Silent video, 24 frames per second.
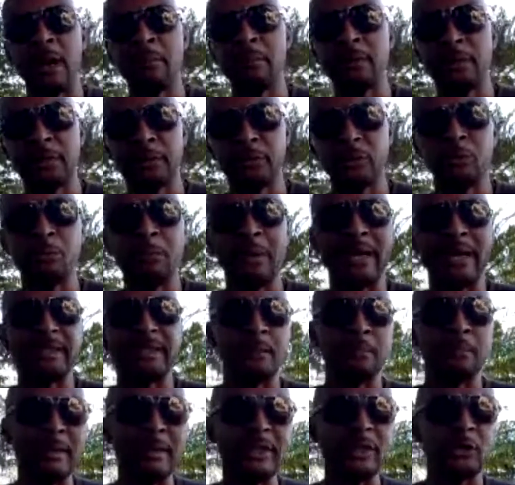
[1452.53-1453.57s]
I'm a little, my
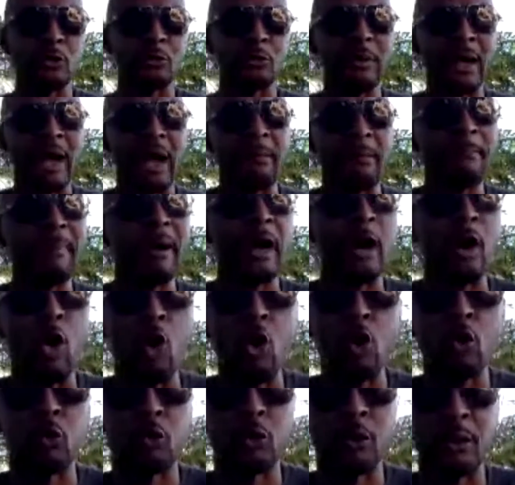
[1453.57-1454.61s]
demeanor, my
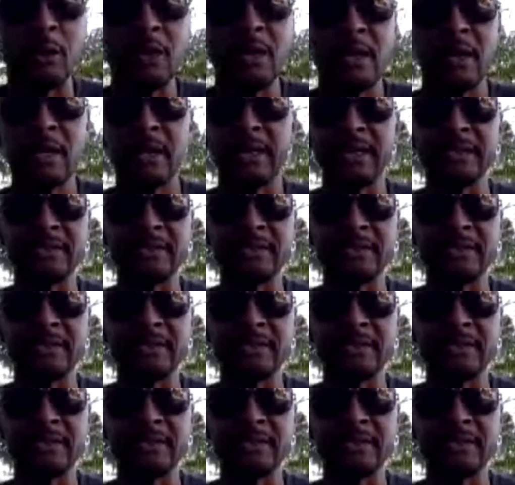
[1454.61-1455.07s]
aura is